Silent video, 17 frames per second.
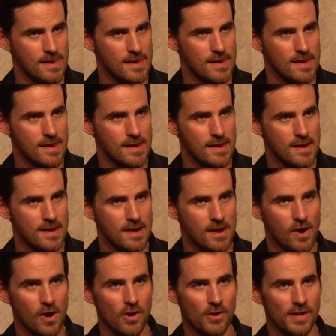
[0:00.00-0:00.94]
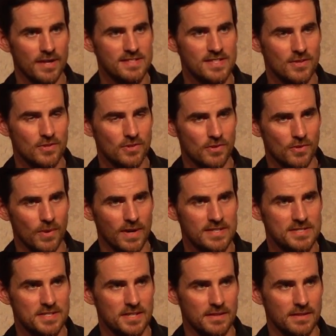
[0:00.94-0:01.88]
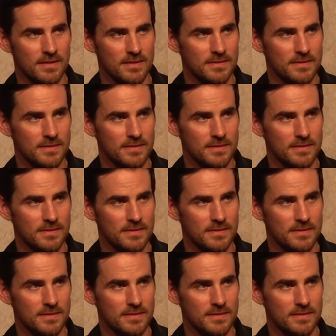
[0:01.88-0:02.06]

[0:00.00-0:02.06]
Oh, that's a good question.